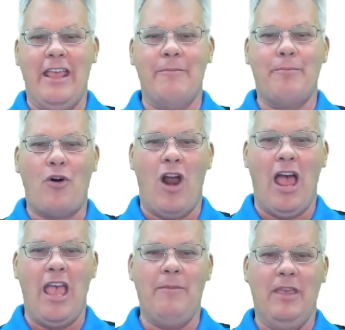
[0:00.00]
m
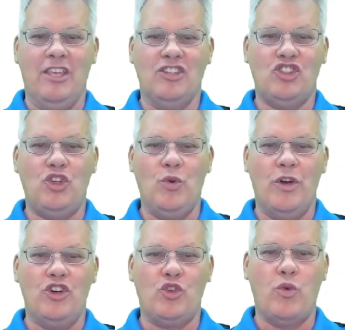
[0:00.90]
prime is
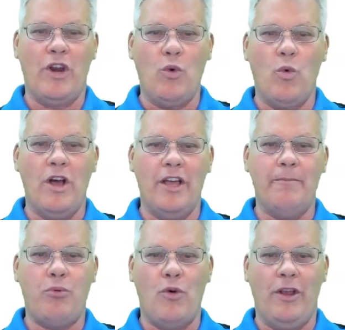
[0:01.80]

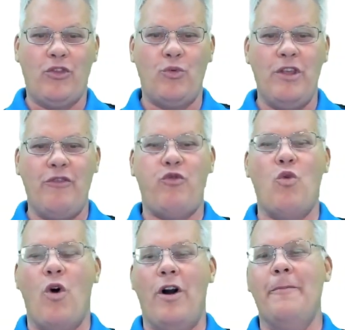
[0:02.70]

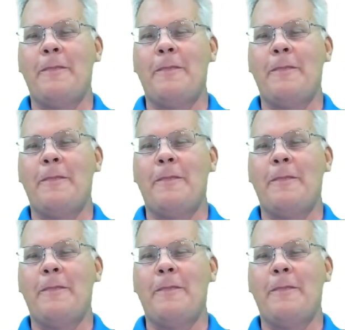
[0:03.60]
221.34.